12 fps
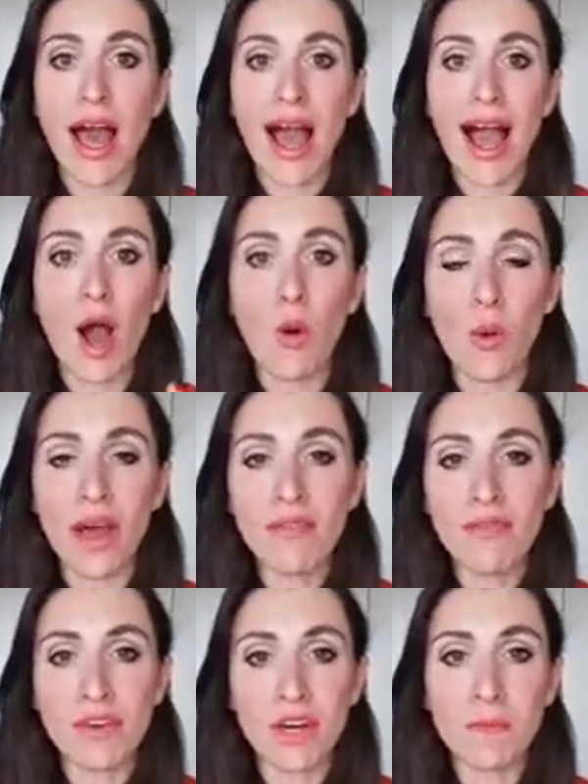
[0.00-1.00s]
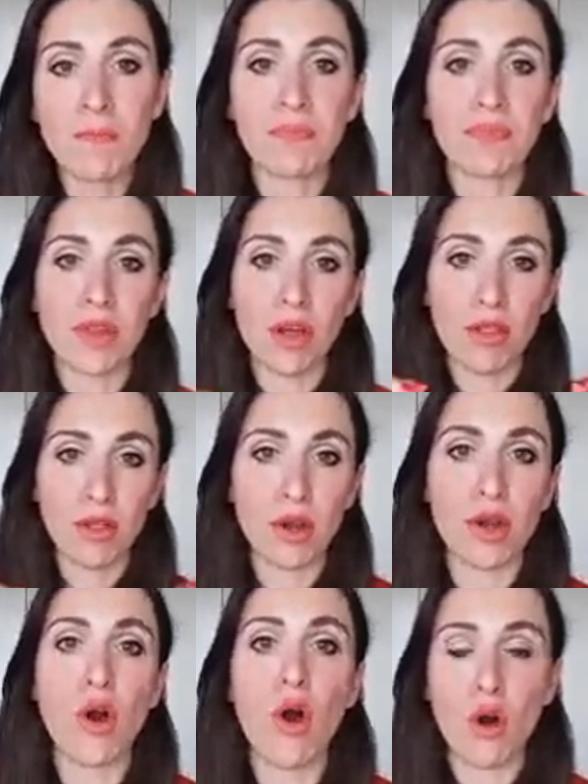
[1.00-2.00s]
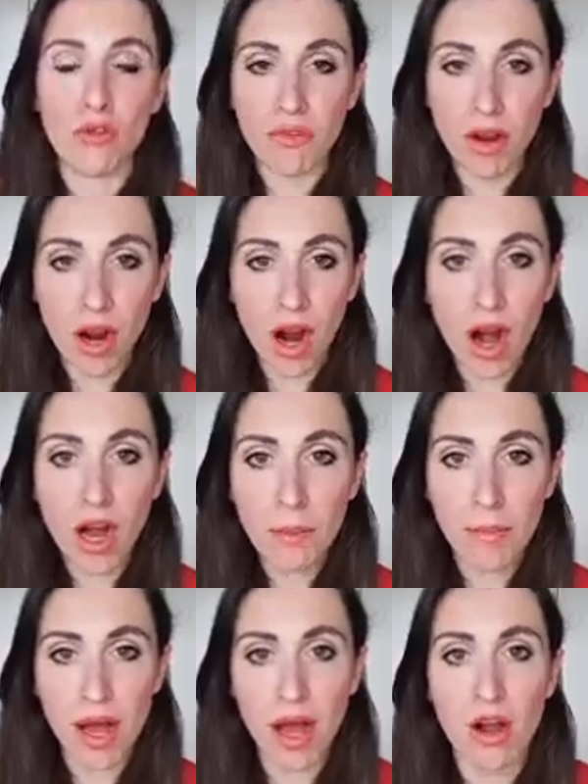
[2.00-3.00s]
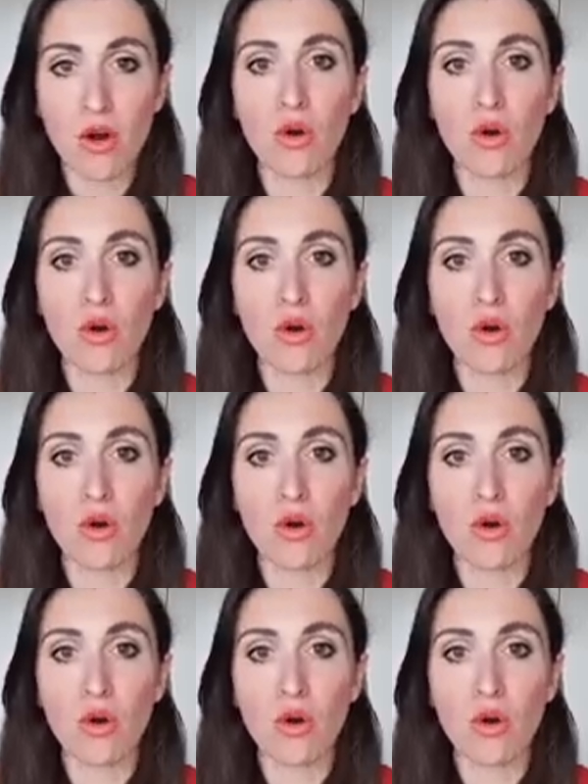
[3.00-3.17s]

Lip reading: However, the law of karma,